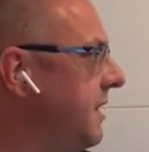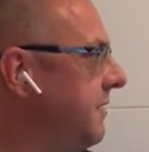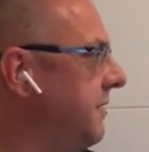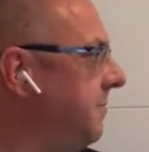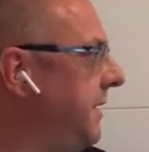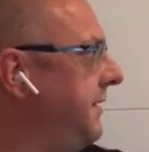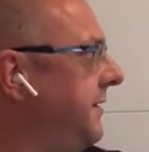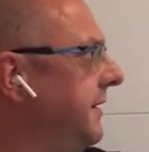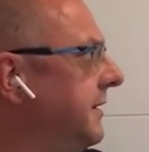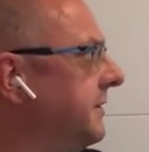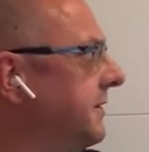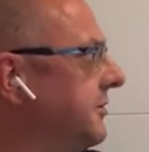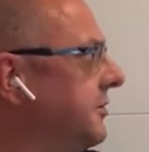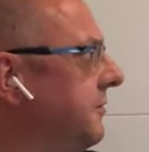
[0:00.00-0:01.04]
The planning
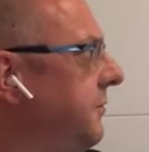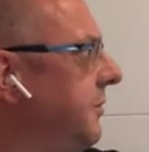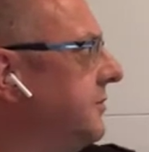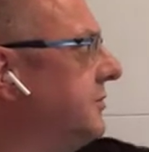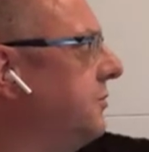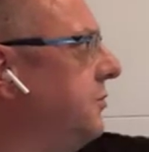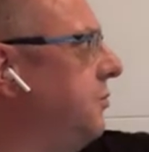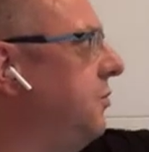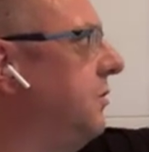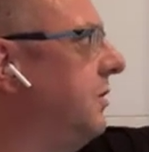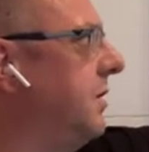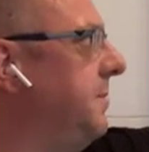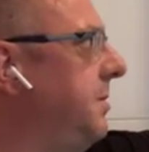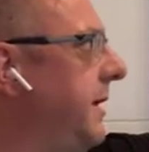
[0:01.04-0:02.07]
edition was to
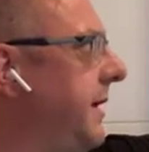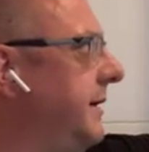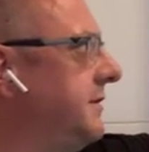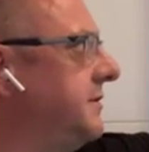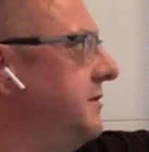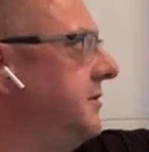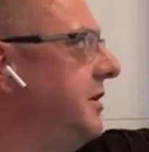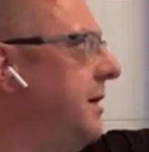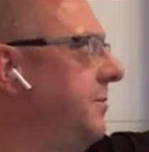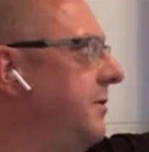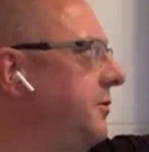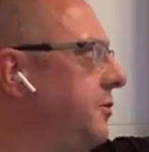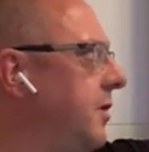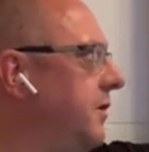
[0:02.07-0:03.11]
replace the
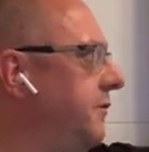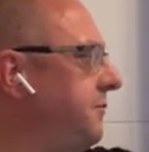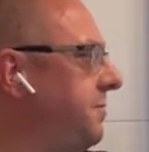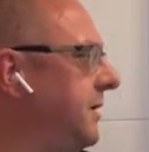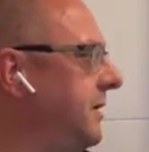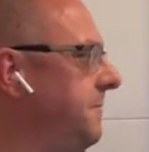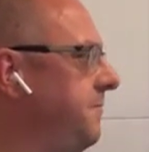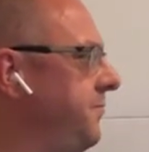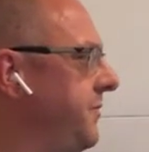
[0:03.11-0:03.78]
WFP.